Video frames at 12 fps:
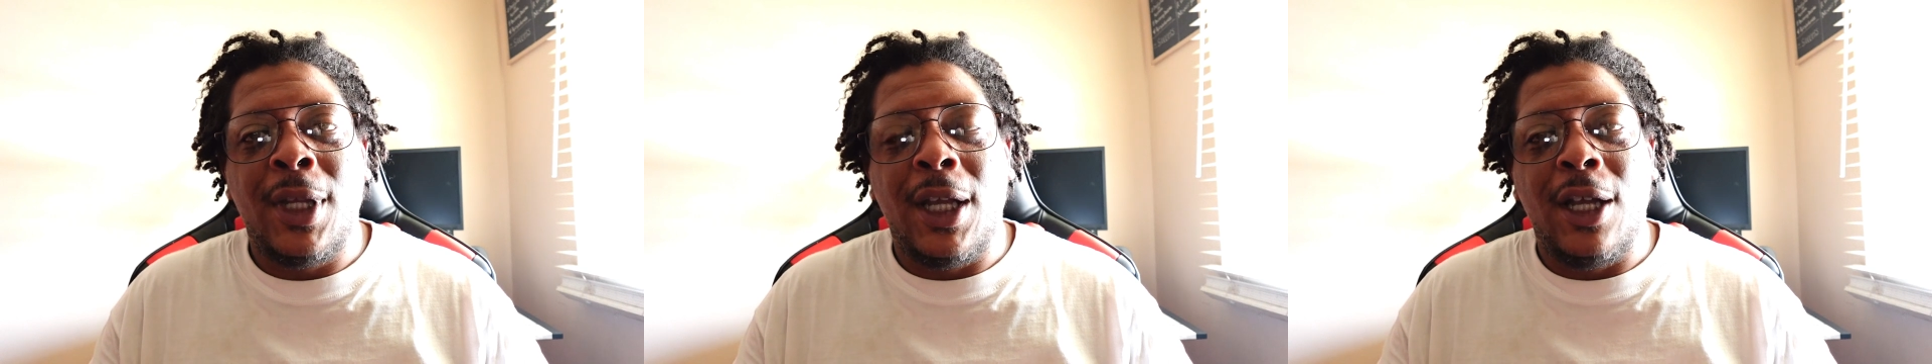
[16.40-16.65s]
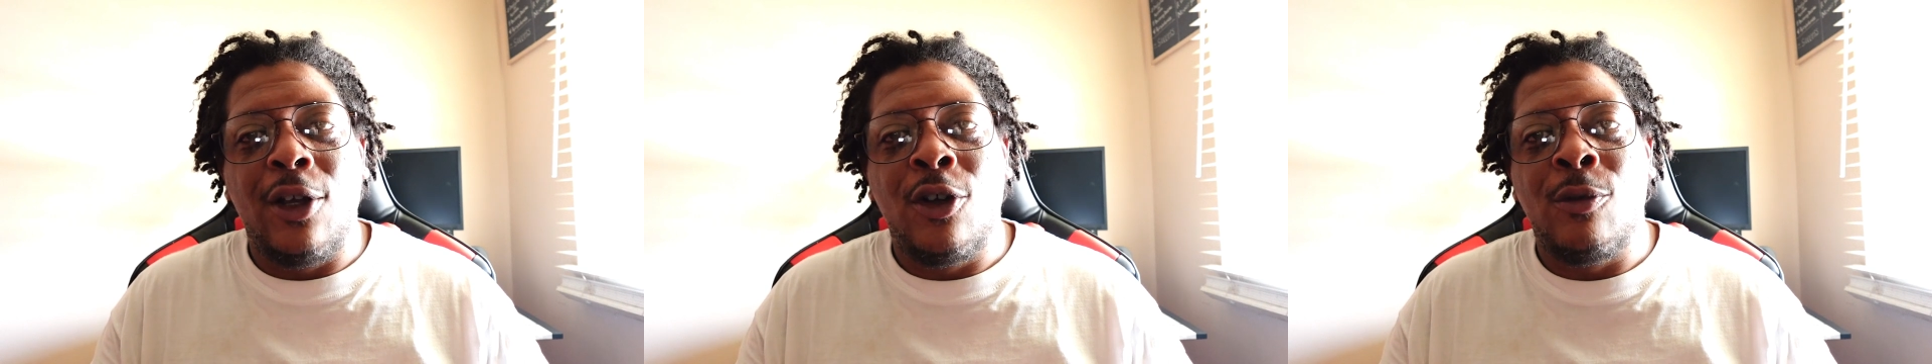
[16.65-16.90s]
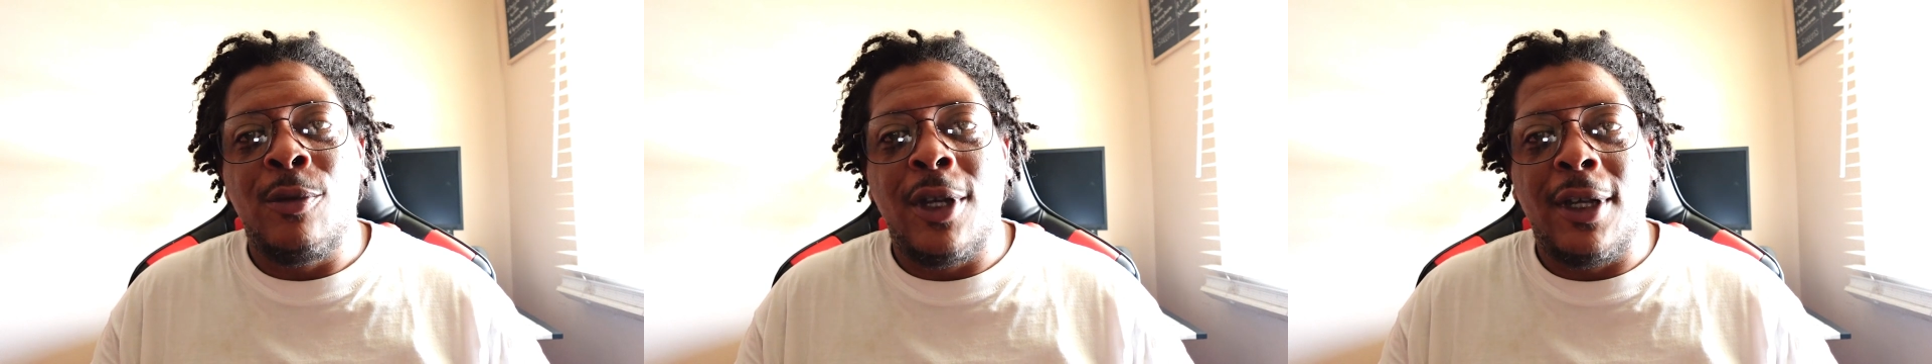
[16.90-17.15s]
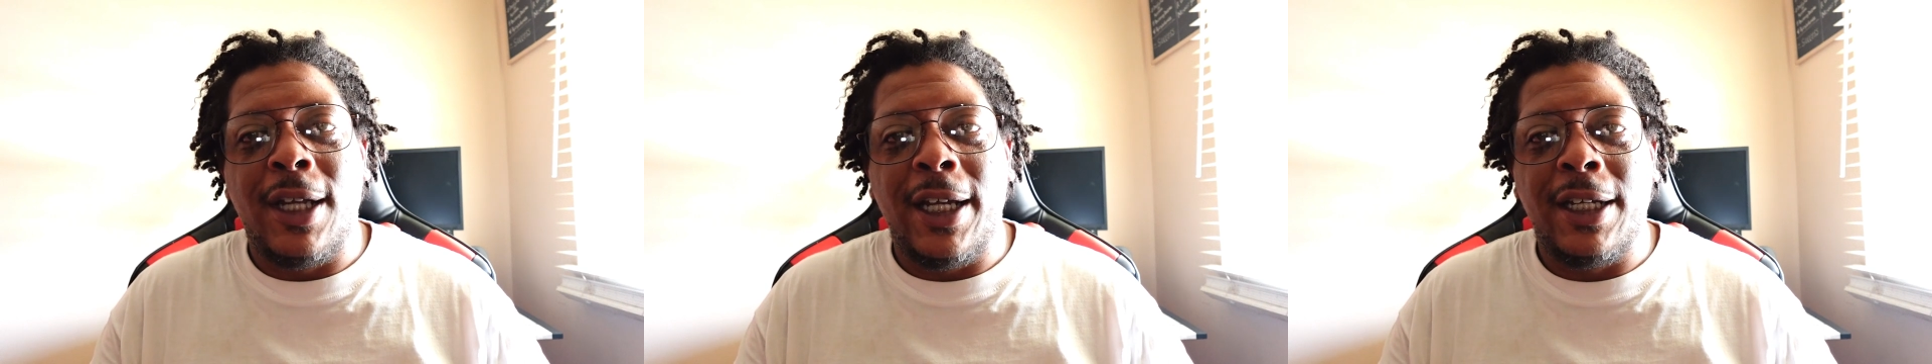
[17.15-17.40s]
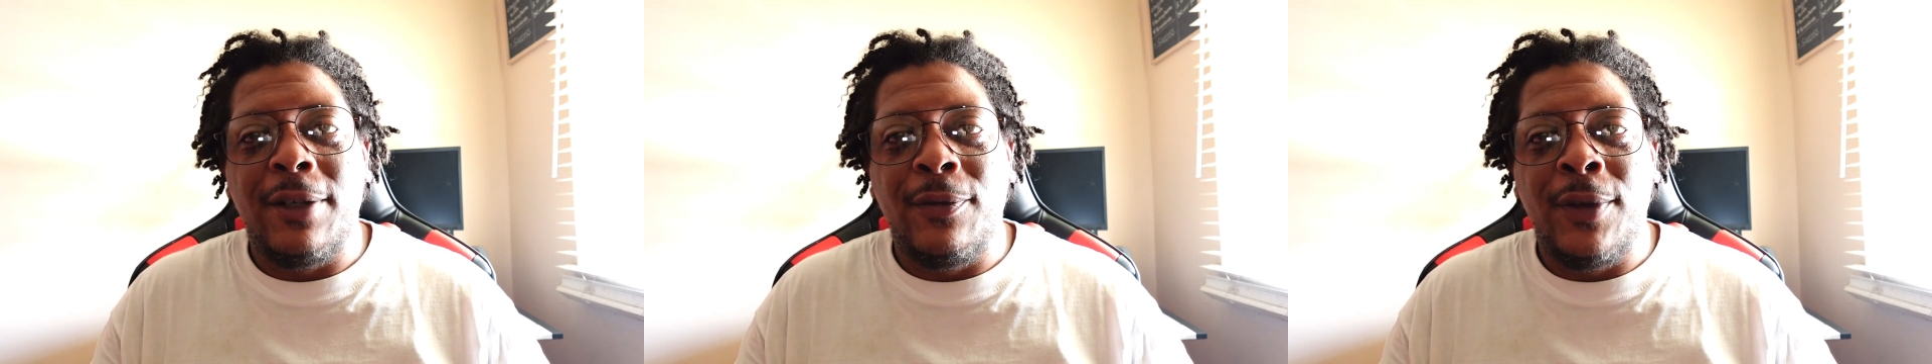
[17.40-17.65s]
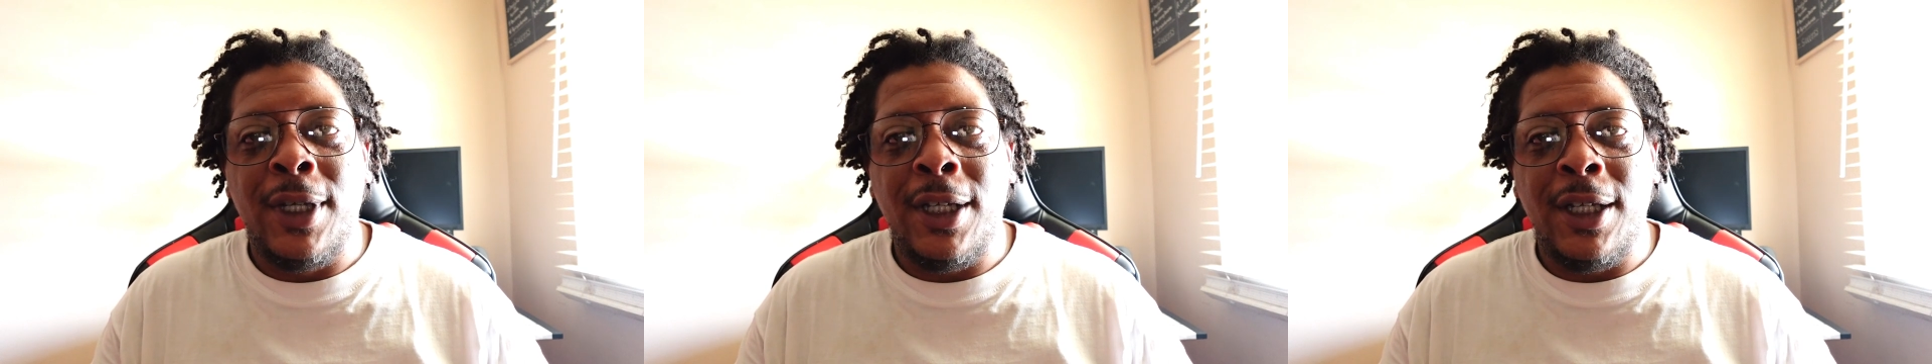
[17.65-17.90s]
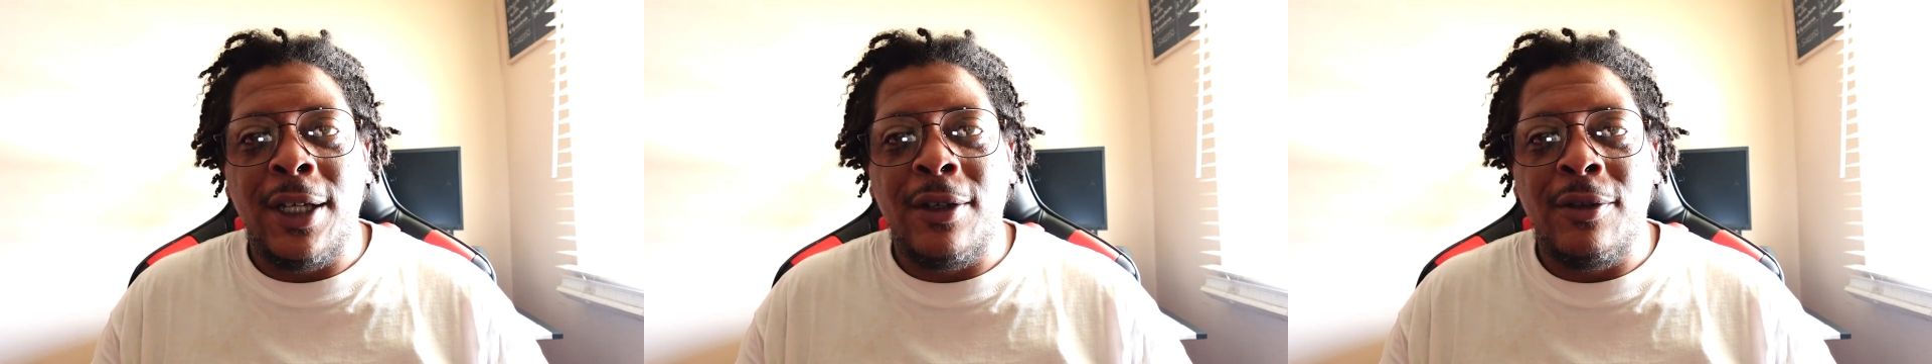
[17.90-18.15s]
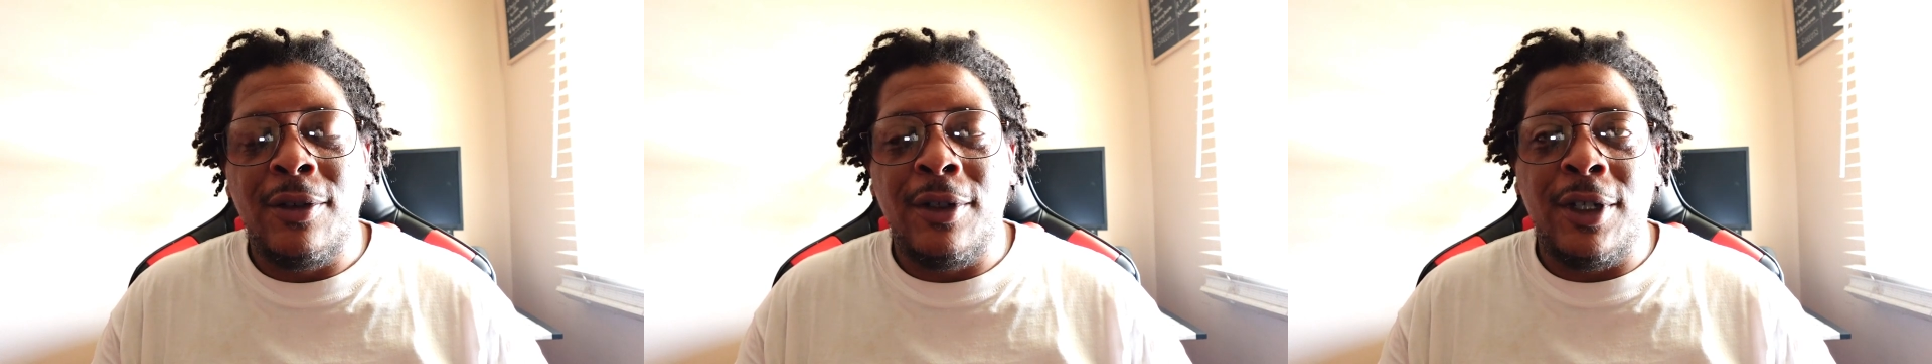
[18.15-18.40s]
I hope y'all like the
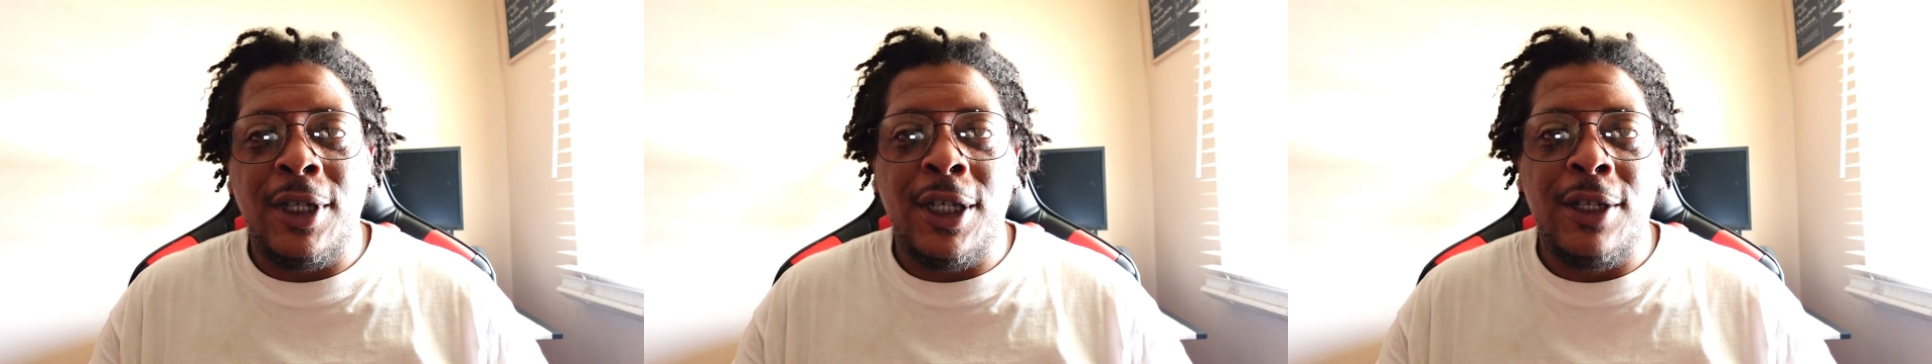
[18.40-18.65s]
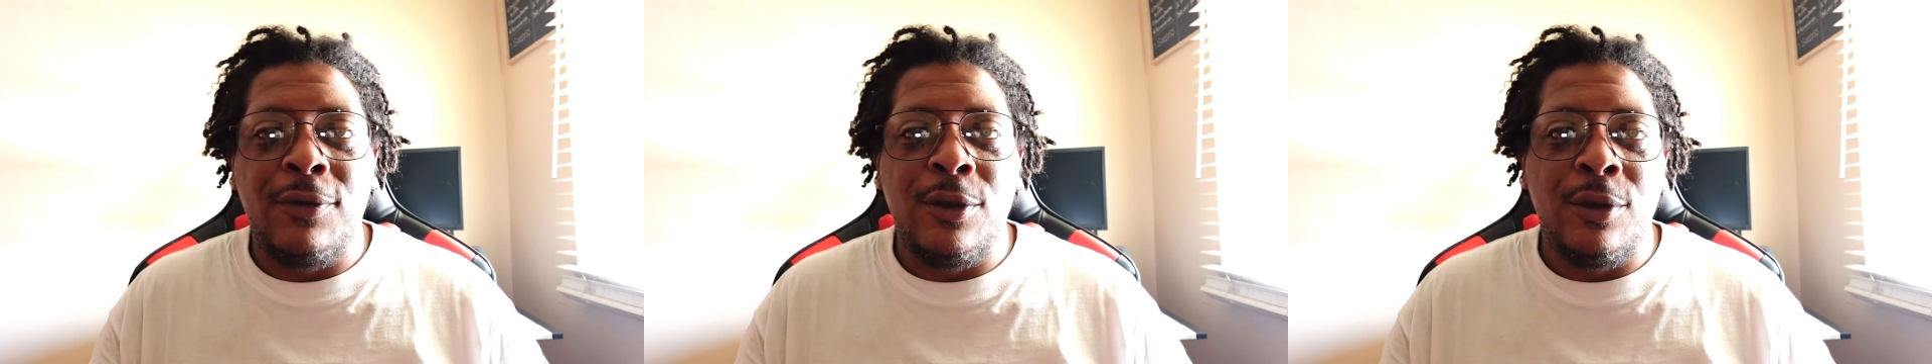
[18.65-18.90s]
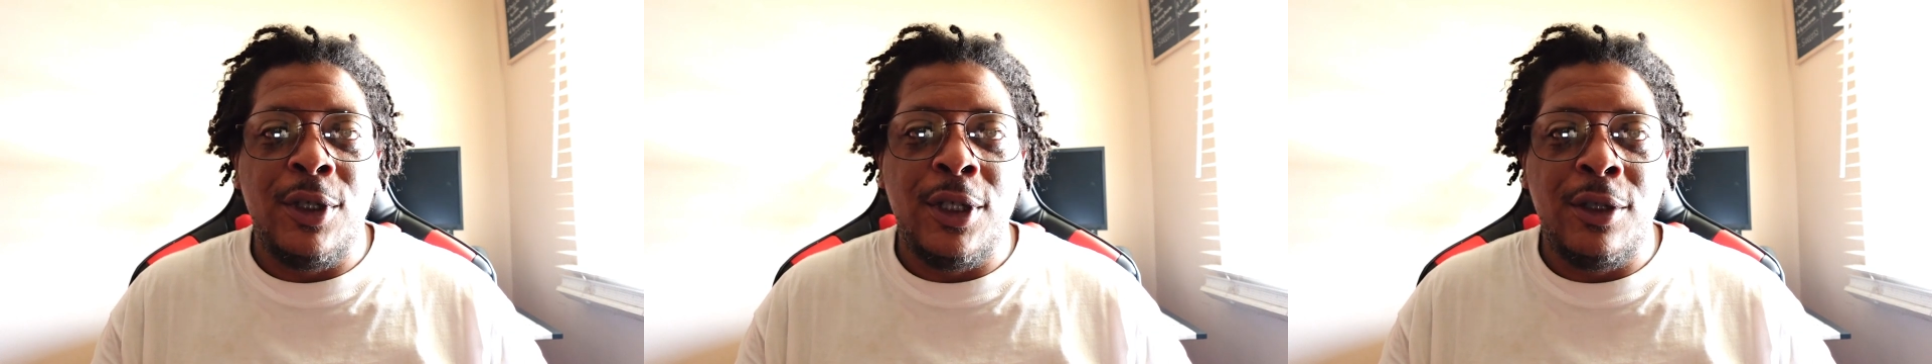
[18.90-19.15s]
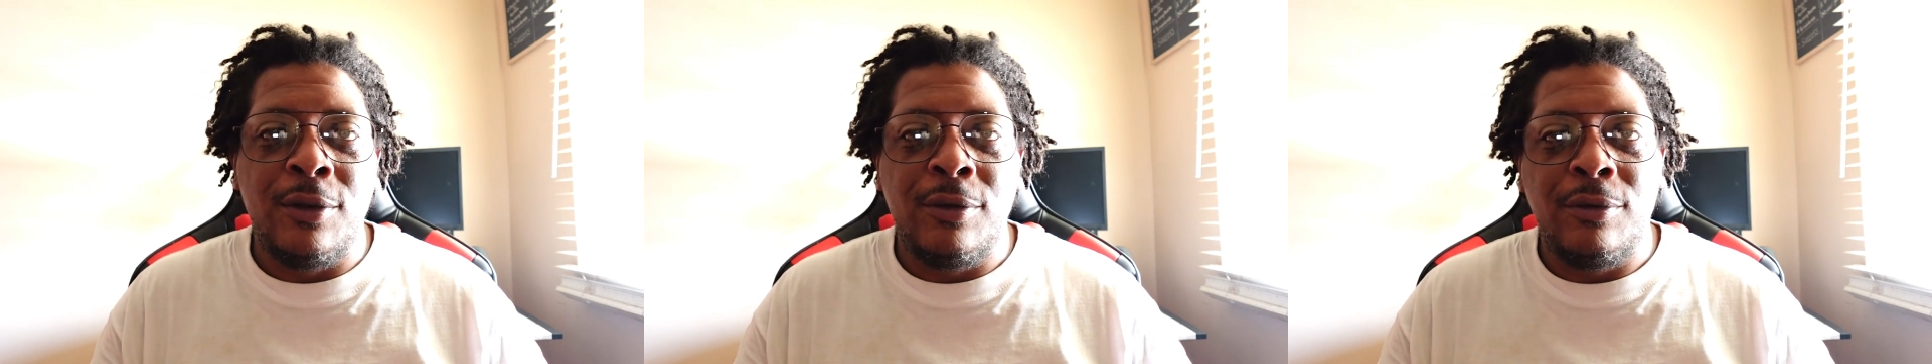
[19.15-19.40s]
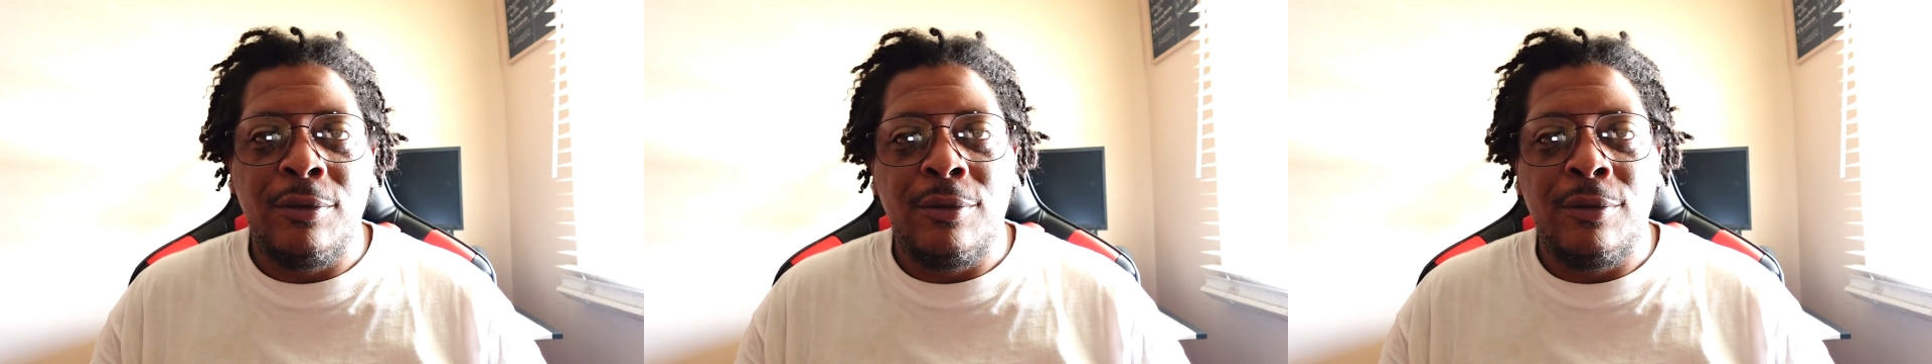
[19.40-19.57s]
video and if you do,